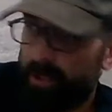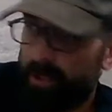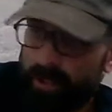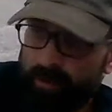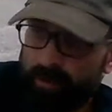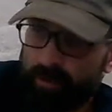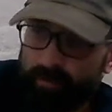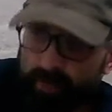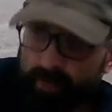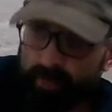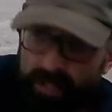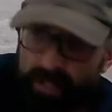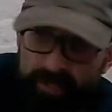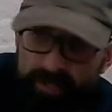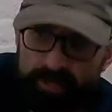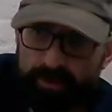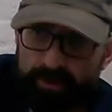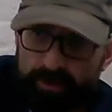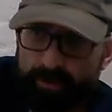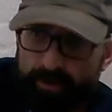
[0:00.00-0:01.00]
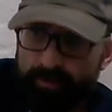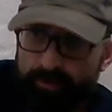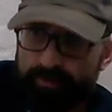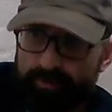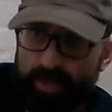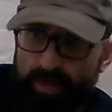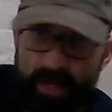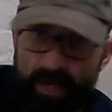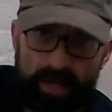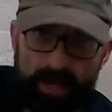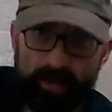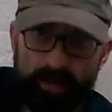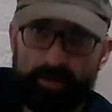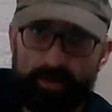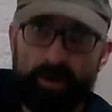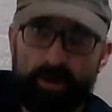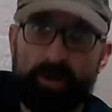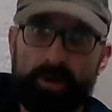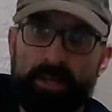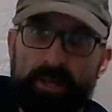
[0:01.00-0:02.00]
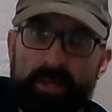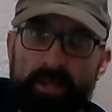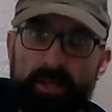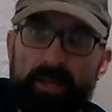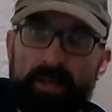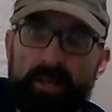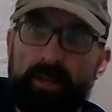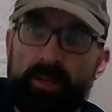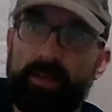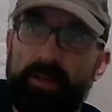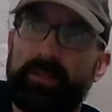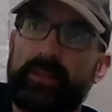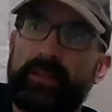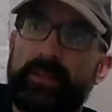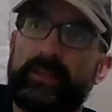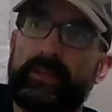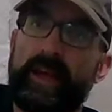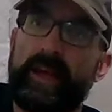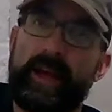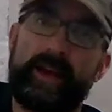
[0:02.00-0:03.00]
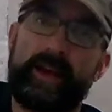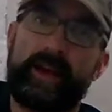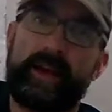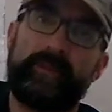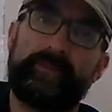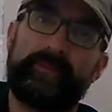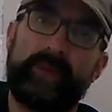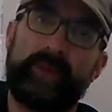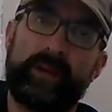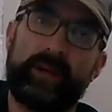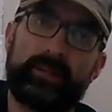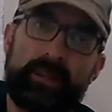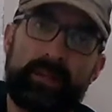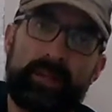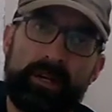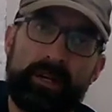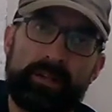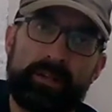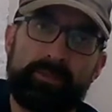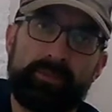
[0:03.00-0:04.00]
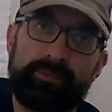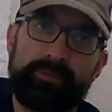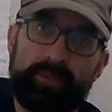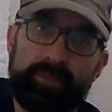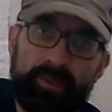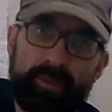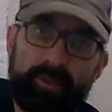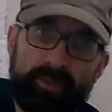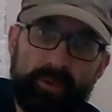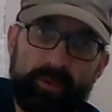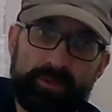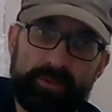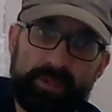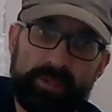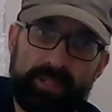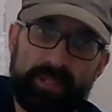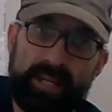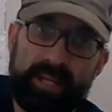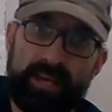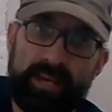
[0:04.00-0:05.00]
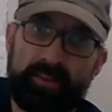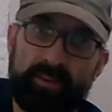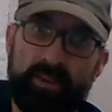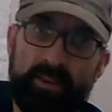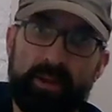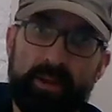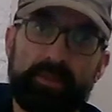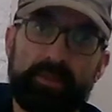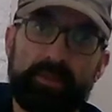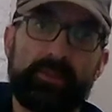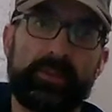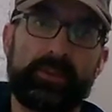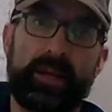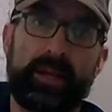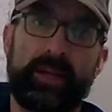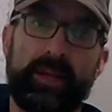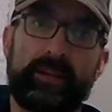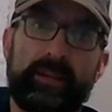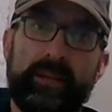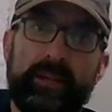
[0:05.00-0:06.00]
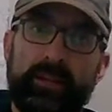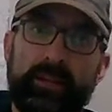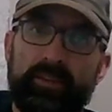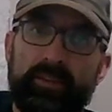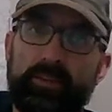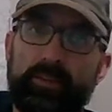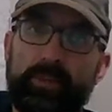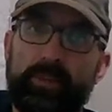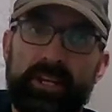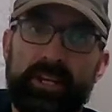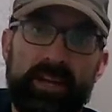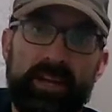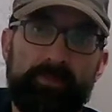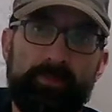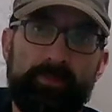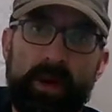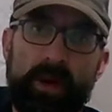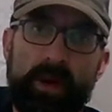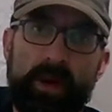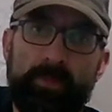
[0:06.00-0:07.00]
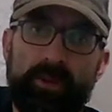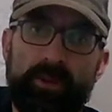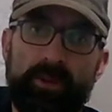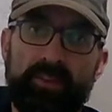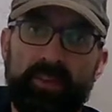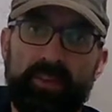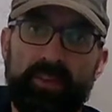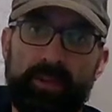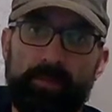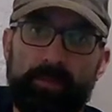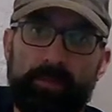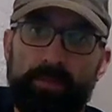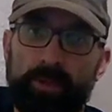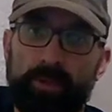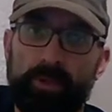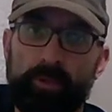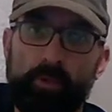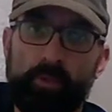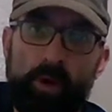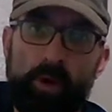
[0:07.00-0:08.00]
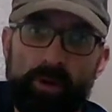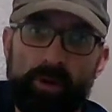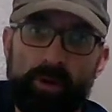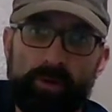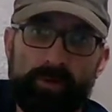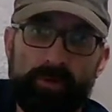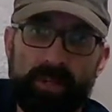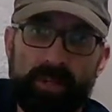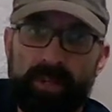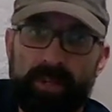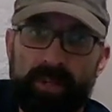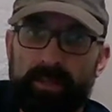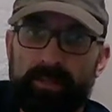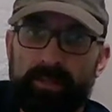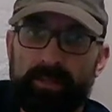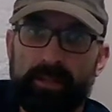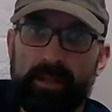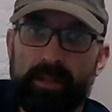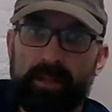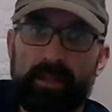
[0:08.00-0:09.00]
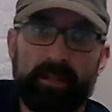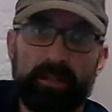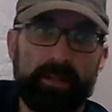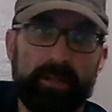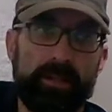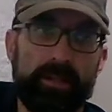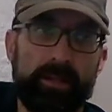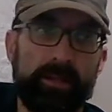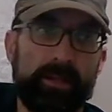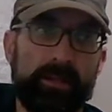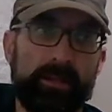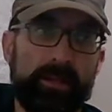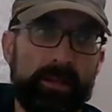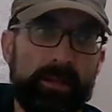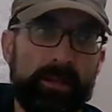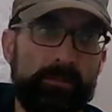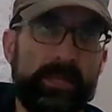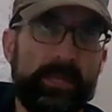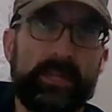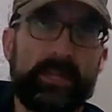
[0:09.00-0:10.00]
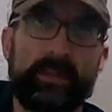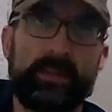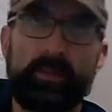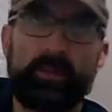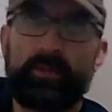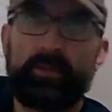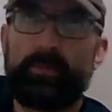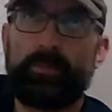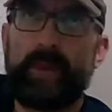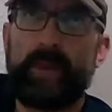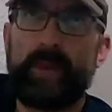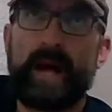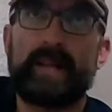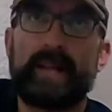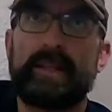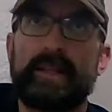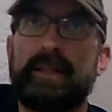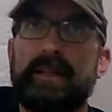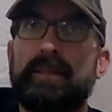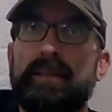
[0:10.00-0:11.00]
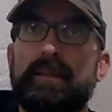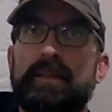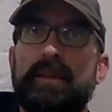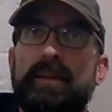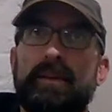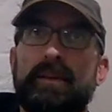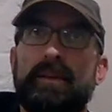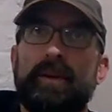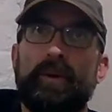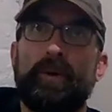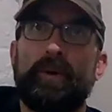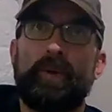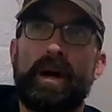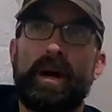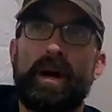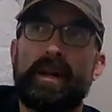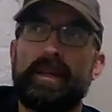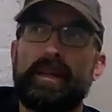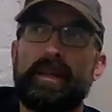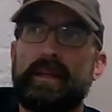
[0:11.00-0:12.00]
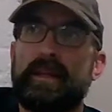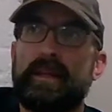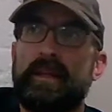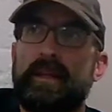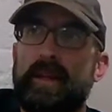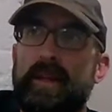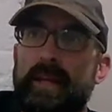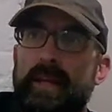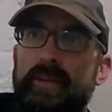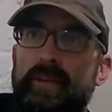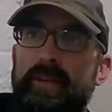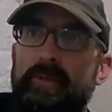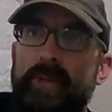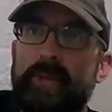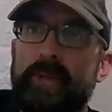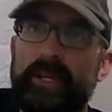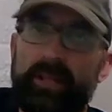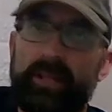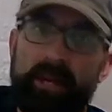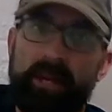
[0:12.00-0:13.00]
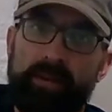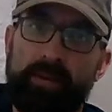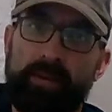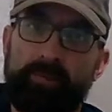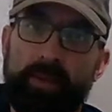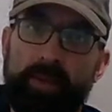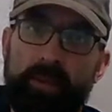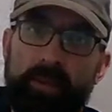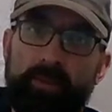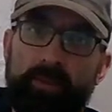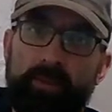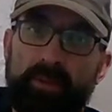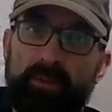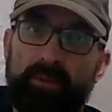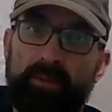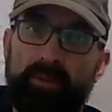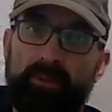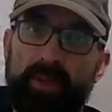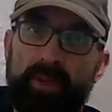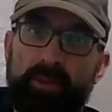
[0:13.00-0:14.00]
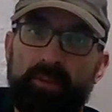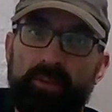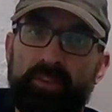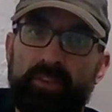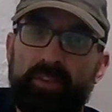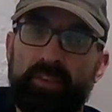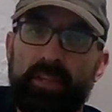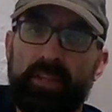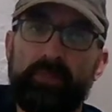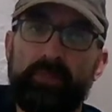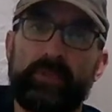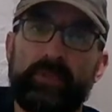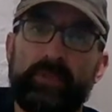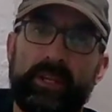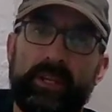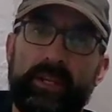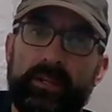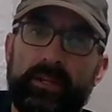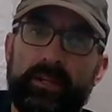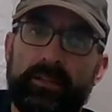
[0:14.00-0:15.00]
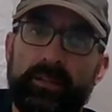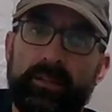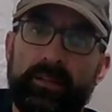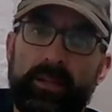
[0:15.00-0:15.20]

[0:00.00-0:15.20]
regional hierarchy and then have a ton of social accounts under that. So you might have properties that are blue water related, like Mykonos, Bali, Hawaii, and you might have properties that are ski related,